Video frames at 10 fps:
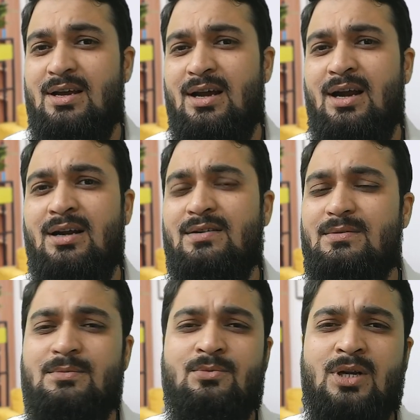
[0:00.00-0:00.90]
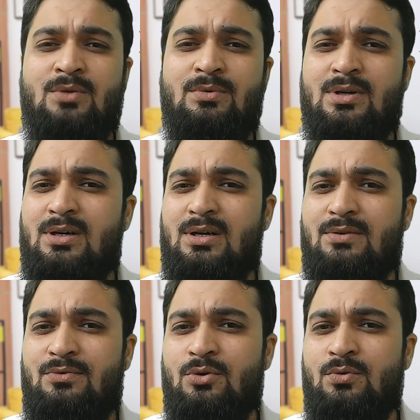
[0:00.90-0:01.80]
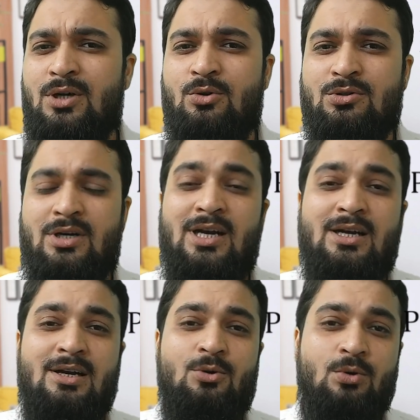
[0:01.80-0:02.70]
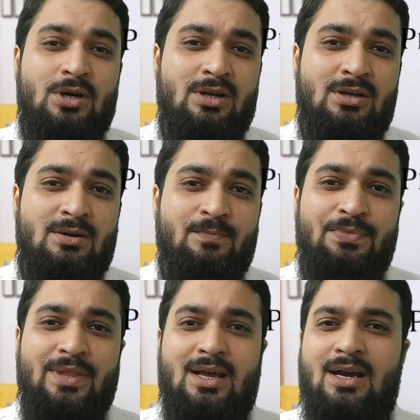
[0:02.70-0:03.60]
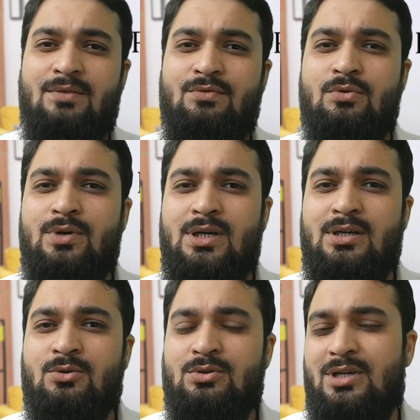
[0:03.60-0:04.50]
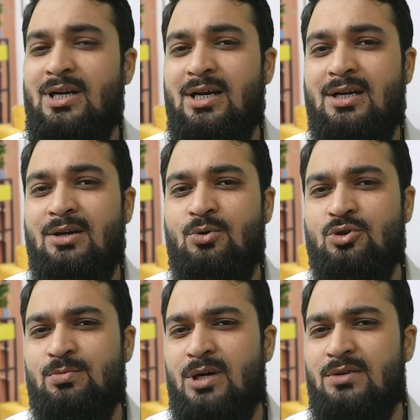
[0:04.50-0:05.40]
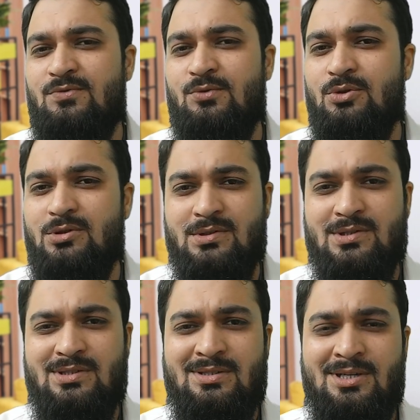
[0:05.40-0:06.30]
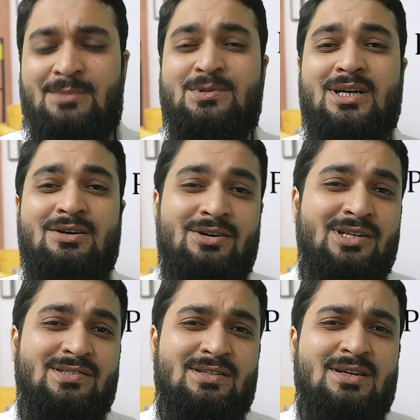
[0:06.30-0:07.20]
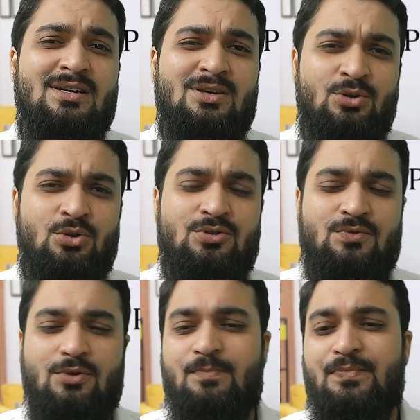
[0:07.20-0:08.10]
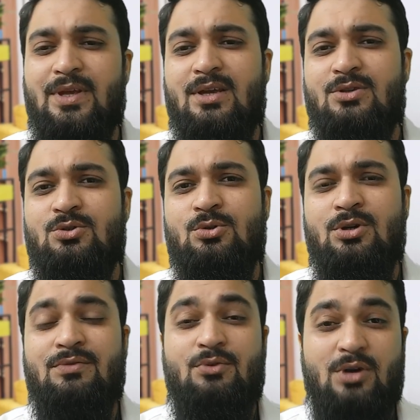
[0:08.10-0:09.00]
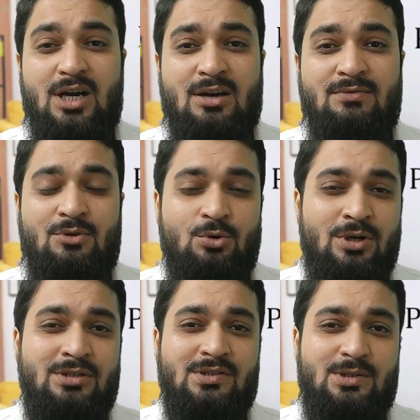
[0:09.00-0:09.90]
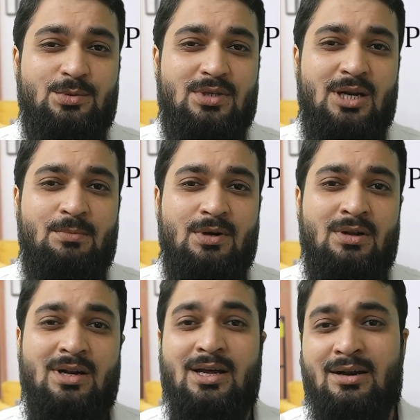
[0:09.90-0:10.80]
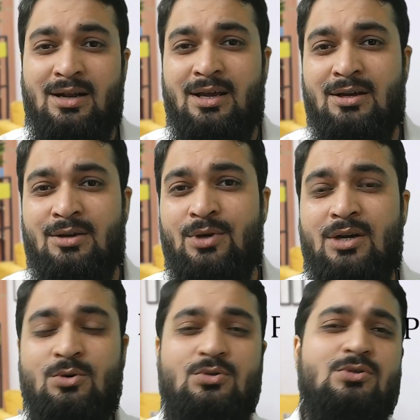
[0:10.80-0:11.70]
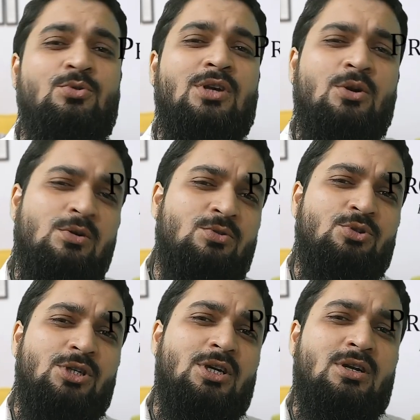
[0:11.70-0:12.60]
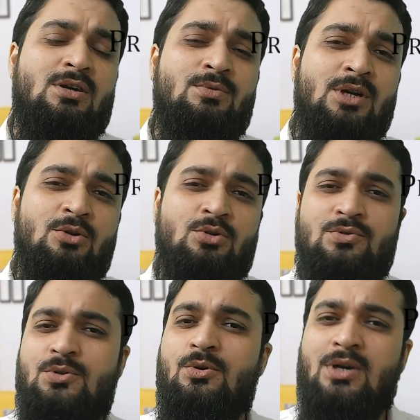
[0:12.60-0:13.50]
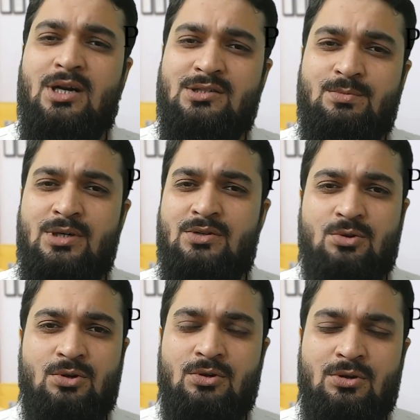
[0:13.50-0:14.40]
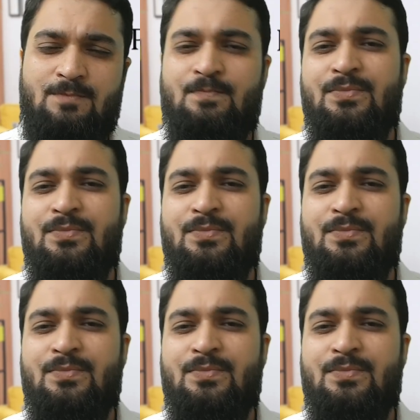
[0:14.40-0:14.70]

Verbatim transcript: and one uh, few videos related to career and few videos related to smartphones tips and tricks useful. So if you have, do hit the subscribe button and like our videos. You can also share our videos with your classmates or your